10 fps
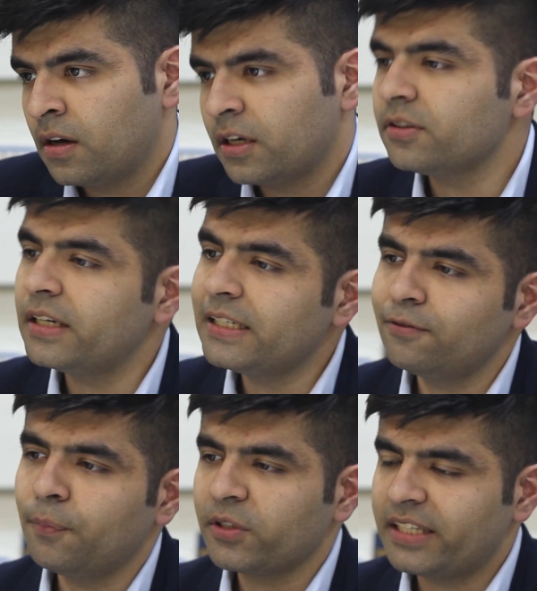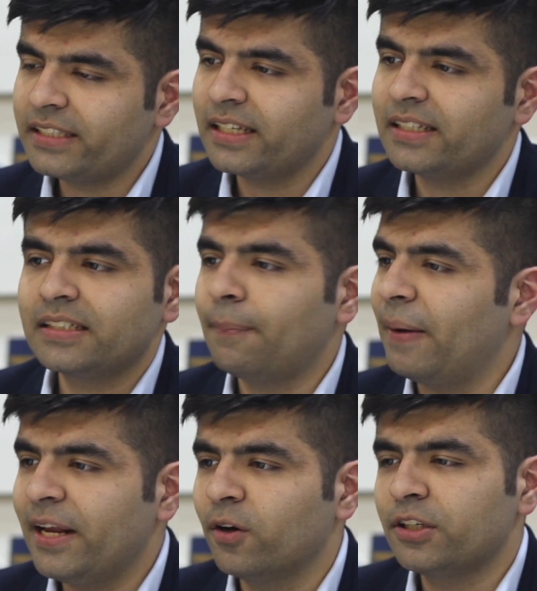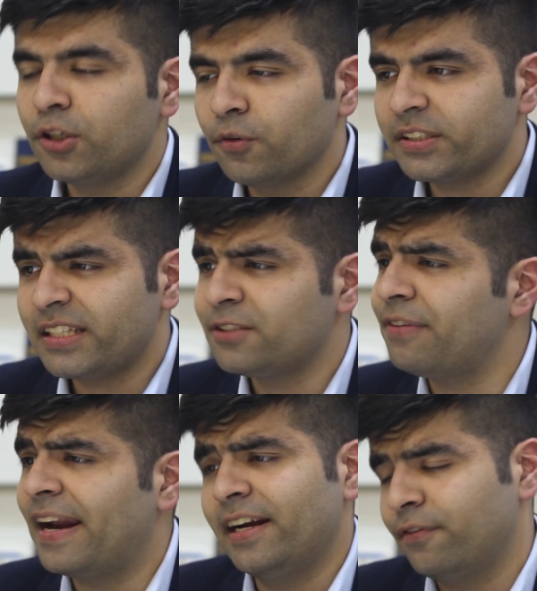Now, the interview process, depending on the university, is very